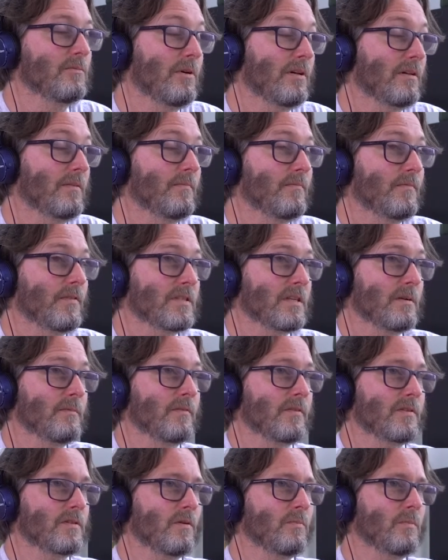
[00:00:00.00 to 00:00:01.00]
well for
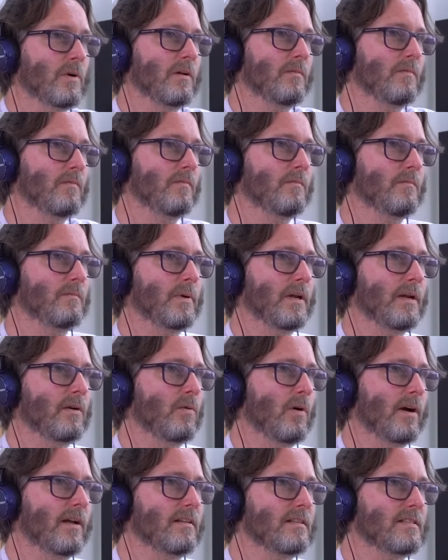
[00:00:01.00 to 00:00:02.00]
some of us who might be
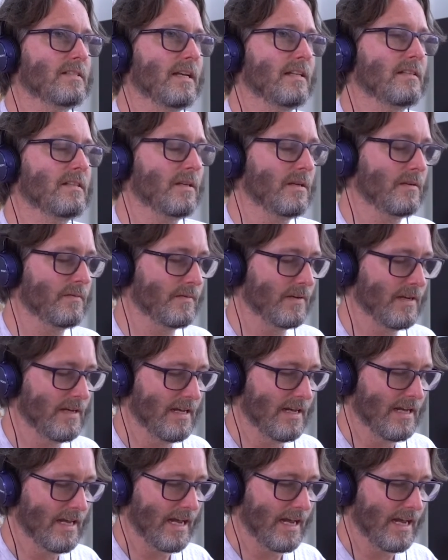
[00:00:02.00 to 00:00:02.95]
quite sensitive.